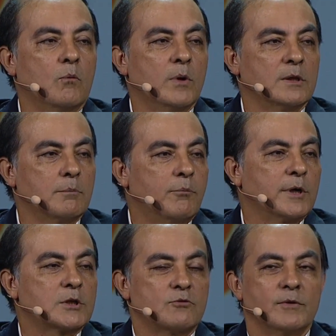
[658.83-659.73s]
with
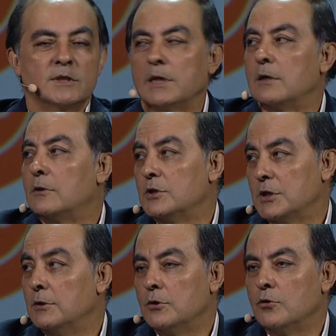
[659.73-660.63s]
bricks retailers
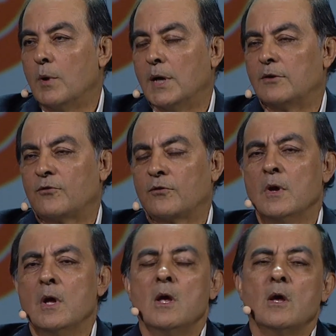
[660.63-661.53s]
in the US.
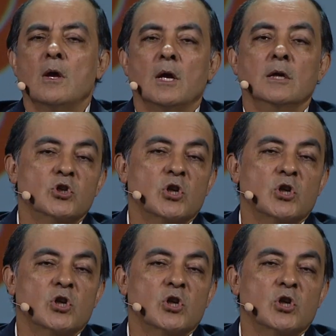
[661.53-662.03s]
In